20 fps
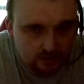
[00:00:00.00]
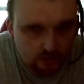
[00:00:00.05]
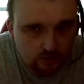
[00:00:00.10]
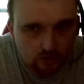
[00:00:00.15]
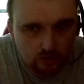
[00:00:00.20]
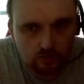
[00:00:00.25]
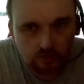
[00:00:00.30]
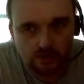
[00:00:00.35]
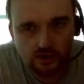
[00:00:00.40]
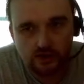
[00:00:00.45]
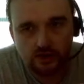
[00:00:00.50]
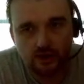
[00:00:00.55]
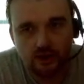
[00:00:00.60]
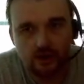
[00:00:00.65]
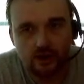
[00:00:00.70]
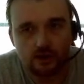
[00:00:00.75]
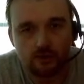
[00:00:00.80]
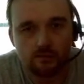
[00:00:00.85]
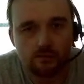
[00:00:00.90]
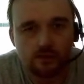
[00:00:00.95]
Normally,
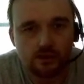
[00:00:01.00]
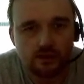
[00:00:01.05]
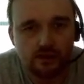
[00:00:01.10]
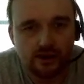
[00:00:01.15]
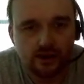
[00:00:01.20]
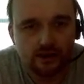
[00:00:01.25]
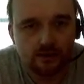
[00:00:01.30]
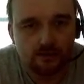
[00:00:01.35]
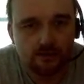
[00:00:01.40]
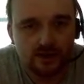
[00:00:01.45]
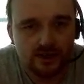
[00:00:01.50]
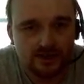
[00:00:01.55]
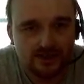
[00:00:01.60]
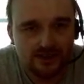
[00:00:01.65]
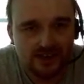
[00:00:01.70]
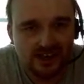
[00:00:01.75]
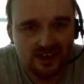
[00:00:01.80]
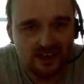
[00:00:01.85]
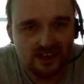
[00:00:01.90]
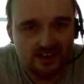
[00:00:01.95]
hermit is
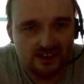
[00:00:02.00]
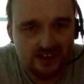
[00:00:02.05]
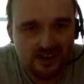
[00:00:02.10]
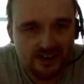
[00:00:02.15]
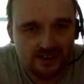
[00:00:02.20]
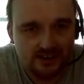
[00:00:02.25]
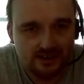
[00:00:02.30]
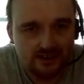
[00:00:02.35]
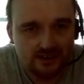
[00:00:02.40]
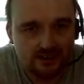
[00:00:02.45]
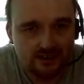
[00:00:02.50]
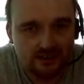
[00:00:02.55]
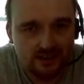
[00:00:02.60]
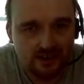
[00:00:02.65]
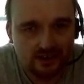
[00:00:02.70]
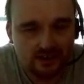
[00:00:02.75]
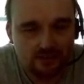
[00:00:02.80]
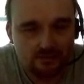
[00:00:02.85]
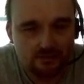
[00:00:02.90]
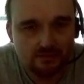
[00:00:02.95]
a kind of
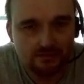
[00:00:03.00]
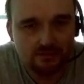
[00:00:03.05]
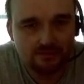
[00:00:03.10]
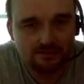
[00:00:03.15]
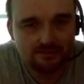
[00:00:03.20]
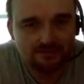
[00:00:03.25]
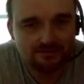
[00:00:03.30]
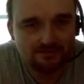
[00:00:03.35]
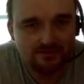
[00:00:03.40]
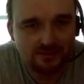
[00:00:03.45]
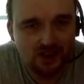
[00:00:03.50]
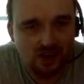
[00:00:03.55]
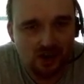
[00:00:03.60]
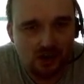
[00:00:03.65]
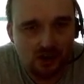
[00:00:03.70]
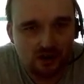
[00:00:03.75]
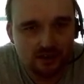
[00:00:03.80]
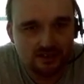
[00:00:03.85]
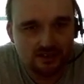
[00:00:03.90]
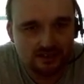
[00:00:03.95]
nighttime
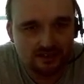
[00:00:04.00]
card,